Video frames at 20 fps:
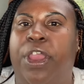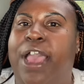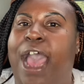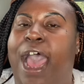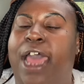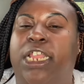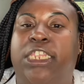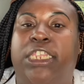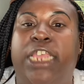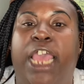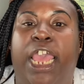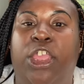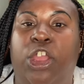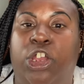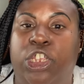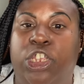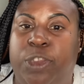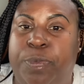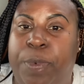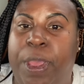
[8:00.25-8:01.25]
God is saying
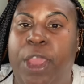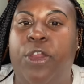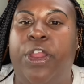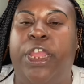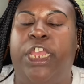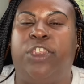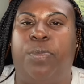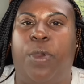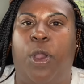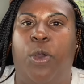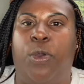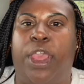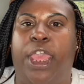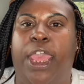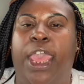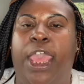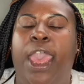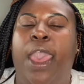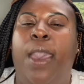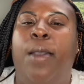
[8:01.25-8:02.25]
your spirit is
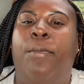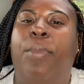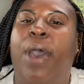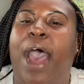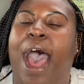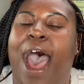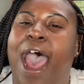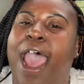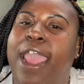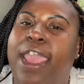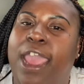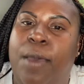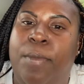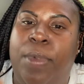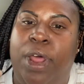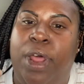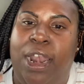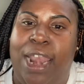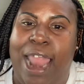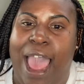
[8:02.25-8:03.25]
broken, but I
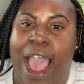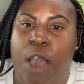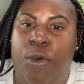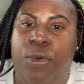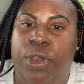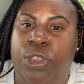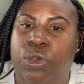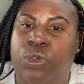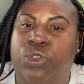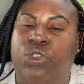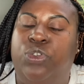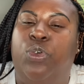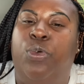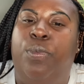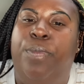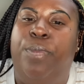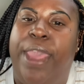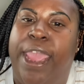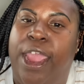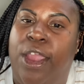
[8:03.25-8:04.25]
am allowing you
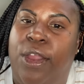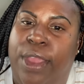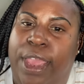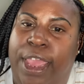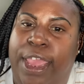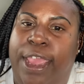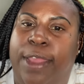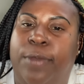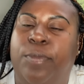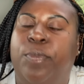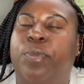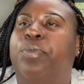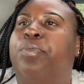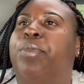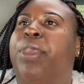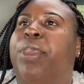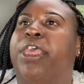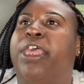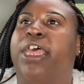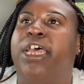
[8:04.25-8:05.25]
to bear it
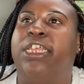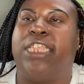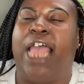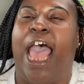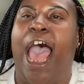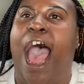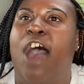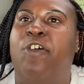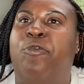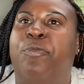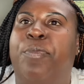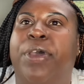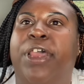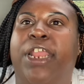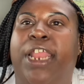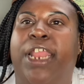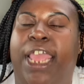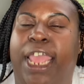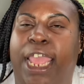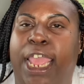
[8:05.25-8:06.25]
because I've
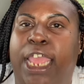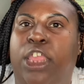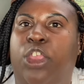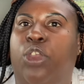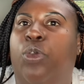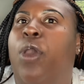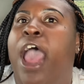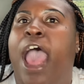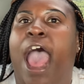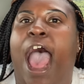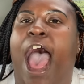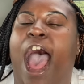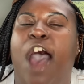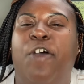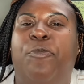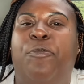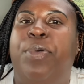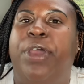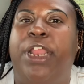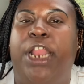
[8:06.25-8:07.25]
put it in you.
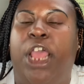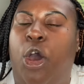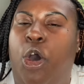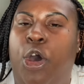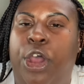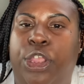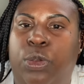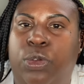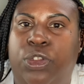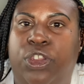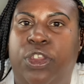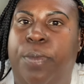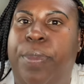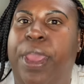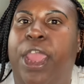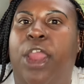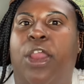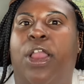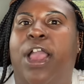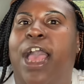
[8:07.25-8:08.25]
I've put it on you to bear.